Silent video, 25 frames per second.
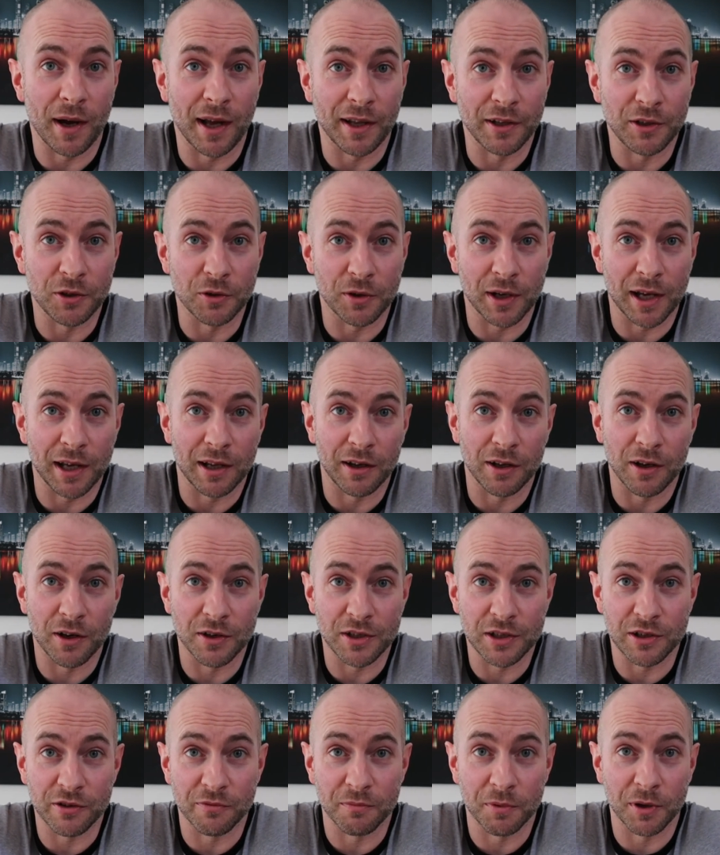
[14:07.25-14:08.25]
and you'll get
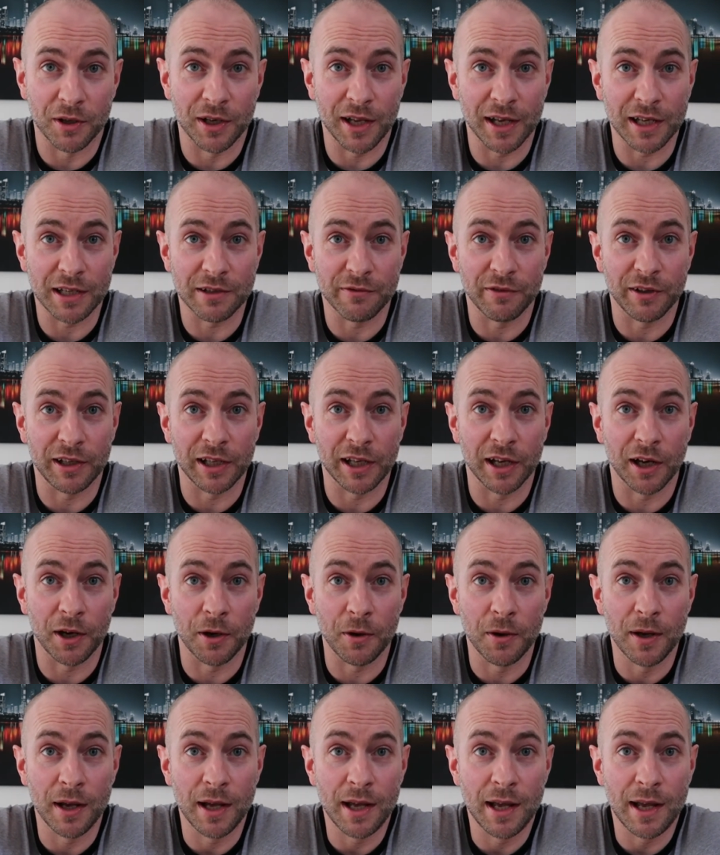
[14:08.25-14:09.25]
alerted of my next
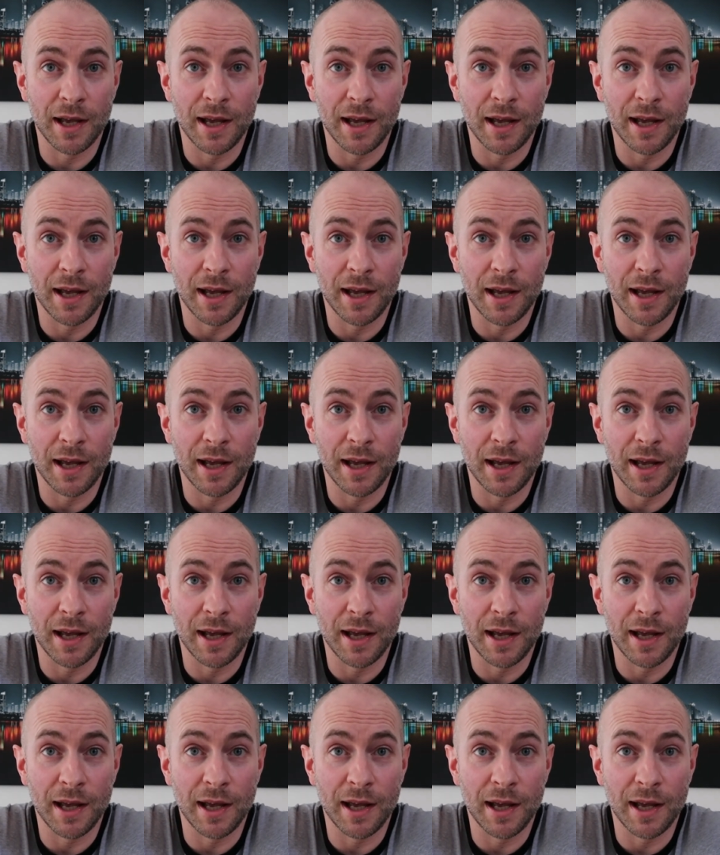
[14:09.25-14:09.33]
video.